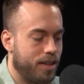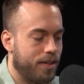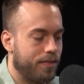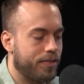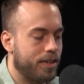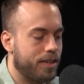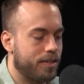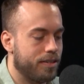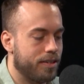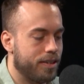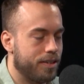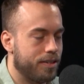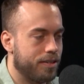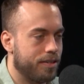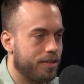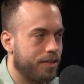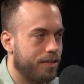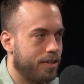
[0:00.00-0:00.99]
Every
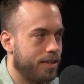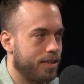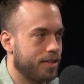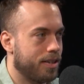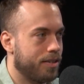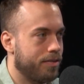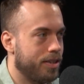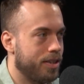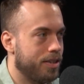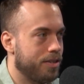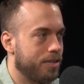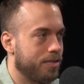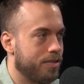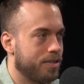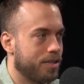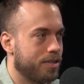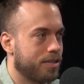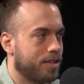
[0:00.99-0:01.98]
little thing that we do
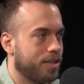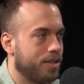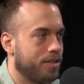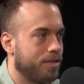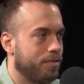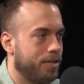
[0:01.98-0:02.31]
is a skill,